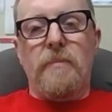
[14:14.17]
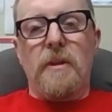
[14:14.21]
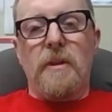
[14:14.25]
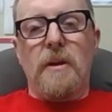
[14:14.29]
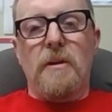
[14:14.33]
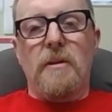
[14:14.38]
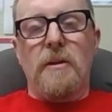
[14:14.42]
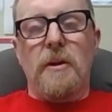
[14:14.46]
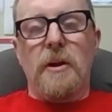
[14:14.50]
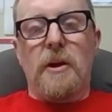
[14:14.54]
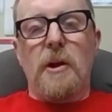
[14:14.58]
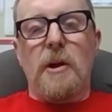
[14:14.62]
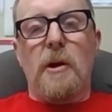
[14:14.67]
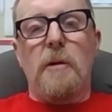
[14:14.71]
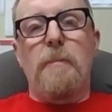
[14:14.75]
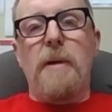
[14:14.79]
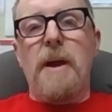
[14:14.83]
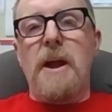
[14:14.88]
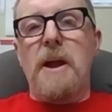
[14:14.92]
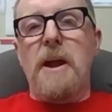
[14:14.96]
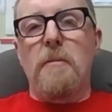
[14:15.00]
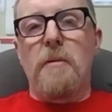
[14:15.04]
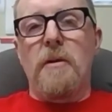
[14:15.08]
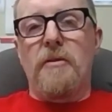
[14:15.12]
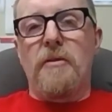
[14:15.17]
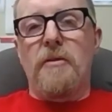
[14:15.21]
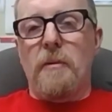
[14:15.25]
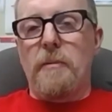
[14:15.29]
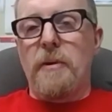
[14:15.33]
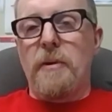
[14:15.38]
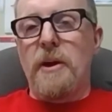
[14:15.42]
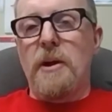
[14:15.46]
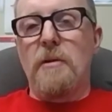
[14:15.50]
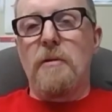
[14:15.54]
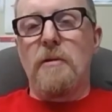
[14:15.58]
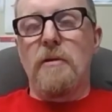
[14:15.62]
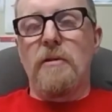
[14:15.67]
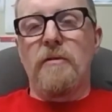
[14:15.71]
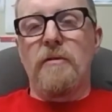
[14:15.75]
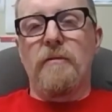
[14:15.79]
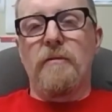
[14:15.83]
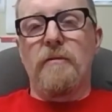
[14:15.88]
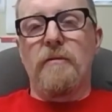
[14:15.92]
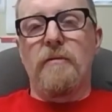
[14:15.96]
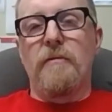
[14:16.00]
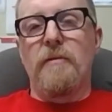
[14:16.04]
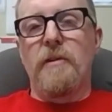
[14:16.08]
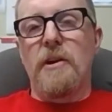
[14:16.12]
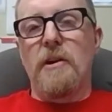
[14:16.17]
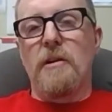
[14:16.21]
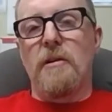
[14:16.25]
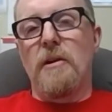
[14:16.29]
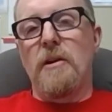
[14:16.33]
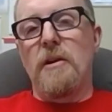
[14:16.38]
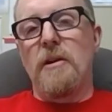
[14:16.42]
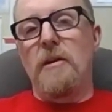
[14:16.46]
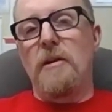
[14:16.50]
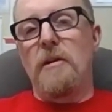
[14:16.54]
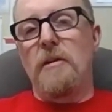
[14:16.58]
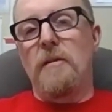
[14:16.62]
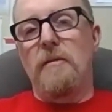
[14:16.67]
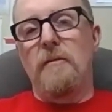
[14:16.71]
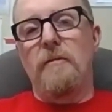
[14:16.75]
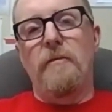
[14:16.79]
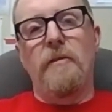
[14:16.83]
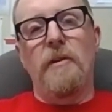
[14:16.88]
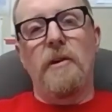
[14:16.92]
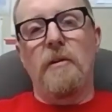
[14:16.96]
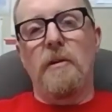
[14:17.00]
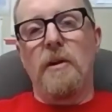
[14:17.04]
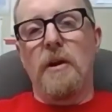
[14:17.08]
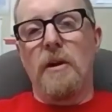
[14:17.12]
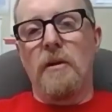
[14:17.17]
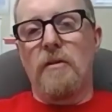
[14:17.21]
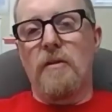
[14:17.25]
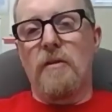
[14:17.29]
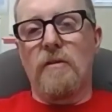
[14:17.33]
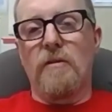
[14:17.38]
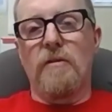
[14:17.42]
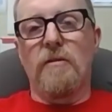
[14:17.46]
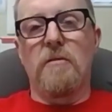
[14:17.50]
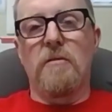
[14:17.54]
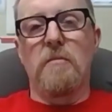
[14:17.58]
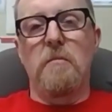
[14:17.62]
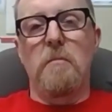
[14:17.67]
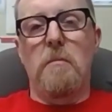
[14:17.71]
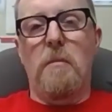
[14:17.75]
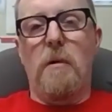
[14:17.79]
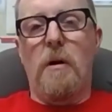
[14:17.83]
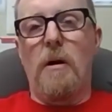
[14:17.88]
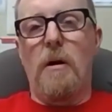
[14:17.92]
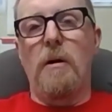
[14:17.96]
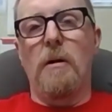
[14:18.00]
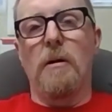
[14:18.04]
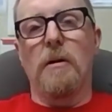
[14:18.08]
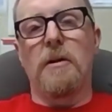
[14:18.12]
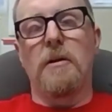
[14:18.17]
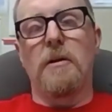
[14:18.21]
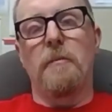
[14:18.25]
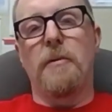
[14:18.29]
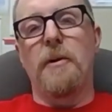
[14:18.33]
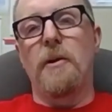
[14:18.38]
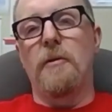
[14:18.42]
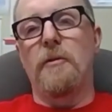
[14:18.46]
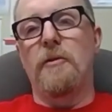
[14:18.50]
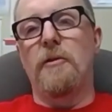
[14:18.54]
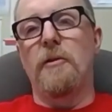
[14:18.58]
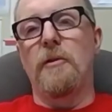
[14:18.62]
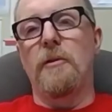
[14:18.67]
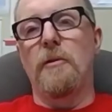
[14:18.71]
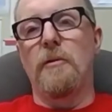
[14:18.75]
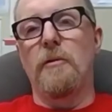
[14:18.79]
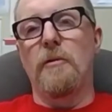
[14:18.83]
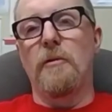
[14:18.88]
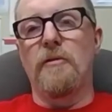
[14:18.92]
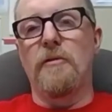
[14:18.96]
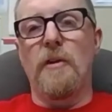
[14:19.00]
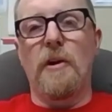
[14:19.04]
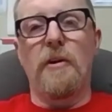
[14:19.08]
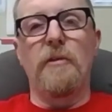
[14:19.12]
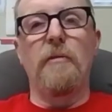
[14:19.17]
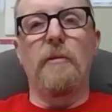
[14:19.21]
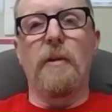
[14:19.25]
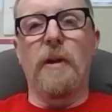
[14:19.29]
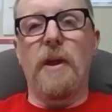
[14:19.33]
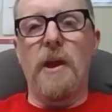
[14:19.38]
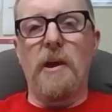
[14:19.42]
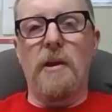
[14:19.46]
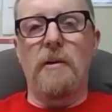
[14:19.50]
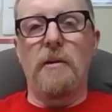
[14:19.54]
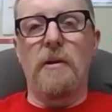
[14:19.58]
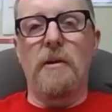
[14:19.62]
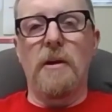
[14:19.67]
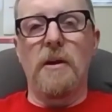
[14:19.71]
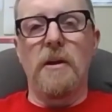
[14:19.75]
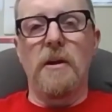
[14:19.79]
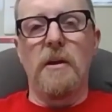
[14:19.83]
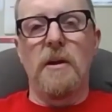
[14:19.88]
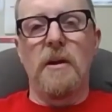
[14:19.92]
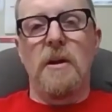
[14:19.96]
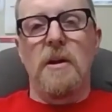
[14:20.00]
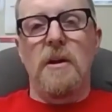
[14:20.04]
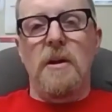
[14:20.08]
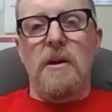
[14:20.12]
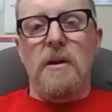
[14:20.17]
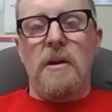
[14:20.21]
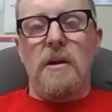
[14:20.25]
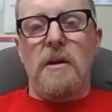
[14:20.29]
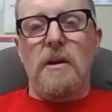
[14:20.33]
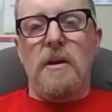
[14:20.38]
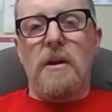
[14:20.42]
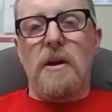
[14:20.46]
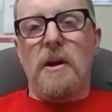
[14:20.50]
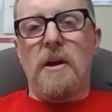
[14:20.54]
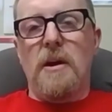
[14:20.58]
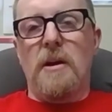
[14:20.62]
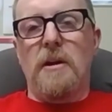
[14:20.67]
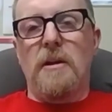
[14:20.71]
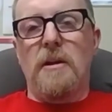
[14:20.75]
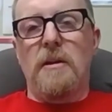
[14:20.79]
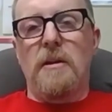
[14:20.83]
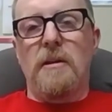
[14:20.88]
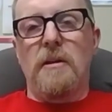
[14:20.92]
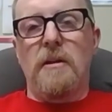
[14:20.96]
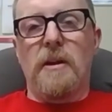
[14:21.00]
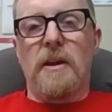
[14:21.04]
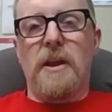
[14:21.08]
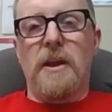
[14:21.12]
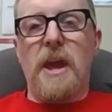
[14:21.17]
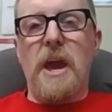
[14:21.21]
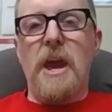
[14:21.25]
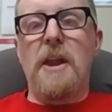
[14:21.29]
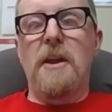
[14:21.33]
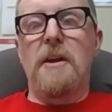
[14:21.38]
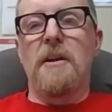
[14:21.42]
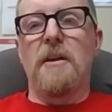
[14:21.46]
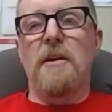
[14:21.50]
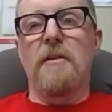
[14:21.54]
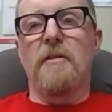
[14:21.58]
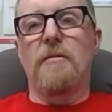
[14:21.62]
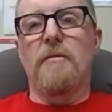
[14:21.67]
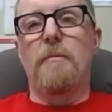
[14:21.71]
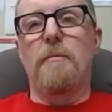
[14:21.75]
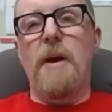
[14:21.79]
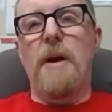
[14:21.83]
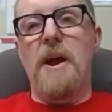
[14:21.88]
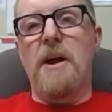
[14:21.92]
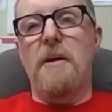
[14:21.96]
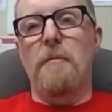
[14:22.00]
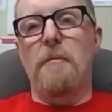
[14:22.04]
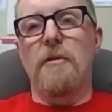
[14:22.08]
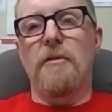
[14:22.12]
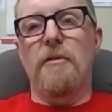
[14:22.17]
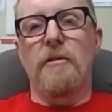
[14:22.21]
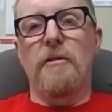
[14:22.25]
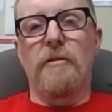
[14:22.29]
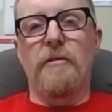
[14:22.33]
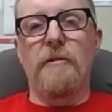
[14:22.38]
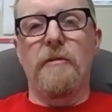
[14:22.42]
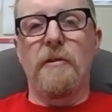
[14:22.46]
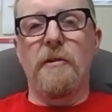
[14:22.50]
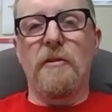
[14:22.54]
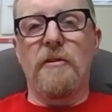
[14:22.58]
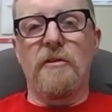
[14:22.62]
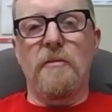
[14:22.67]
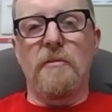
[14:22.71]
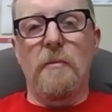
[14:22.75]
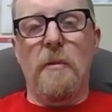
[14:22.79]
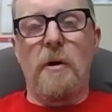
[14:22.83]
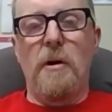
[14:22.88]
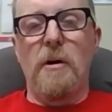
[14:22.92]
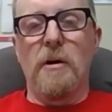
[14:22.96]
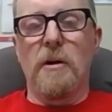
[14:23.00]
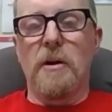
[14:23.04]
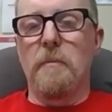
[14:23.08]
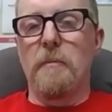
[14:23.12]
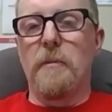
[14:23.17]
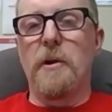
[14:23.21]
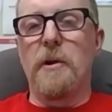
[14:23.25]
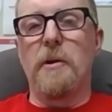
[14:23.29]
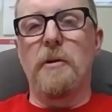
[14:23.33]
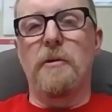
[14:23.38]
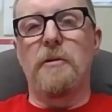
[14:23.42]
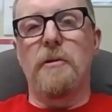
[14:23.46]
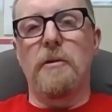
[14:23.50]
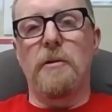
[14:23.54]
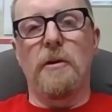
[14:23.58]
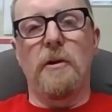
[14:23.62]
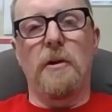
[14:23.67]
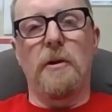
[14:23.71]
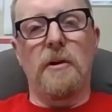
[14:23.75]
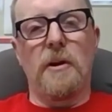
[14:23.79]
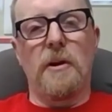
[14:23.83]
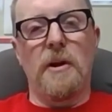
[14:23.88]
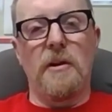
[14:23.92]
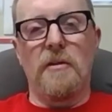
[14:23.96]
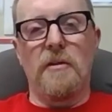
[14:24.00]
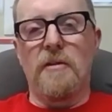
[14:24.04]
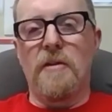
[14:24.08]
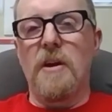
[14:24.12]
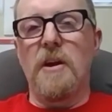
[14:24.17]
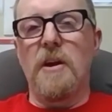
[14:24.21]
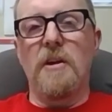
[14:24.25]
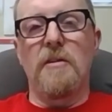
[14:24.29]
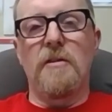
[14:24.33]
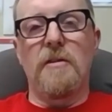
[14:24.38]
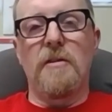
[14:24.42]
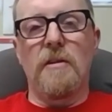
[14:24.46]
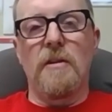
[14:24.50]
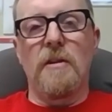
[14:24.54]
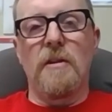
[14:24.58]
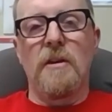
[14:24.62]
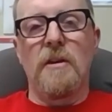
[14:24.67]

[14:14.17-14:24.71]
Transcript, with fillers: like our bandwidth up here is very, very small compared to Southern Canada and Canada's bandwidth is very small compared to the United States.